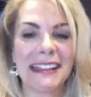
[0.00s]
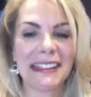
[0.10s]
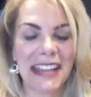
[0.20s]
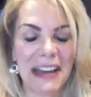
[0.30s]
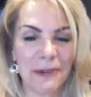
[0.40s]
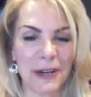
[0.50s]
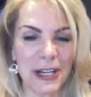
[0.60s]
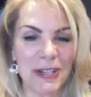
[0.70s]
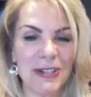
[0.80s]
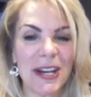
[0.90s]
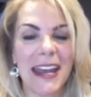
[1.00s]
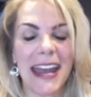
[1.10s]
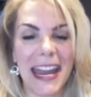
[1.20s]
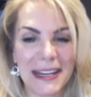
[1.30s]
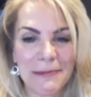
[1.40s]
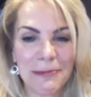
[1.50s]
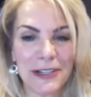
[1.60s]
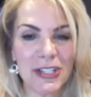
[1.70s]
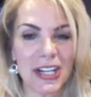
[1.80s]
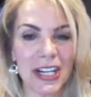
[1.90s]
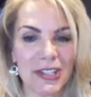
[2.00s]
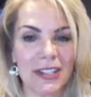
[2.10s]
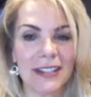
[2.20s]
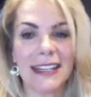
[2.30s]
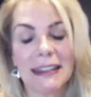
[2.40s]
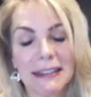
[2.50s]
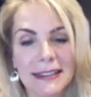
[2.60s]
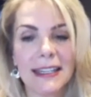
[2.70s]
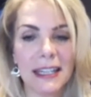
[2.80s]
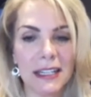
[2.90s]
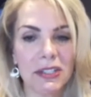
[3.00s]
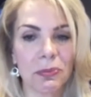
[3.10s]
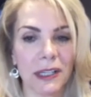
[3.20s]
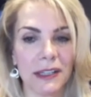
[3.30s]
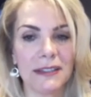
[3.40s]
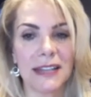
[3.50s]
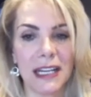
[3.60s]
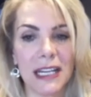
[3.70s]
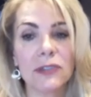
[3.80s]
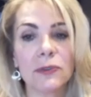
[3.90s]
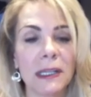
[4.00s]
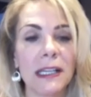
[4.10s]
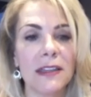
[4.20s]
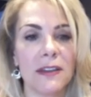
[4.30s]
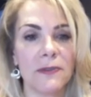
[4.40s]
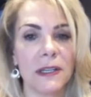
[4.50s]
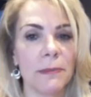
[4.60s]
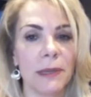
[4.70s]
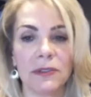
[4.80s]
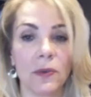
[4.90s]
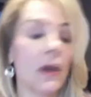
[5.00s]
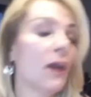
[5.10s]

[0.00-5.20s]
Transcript: Leverage and appreciation is the key to real estate. It's really the fundamental.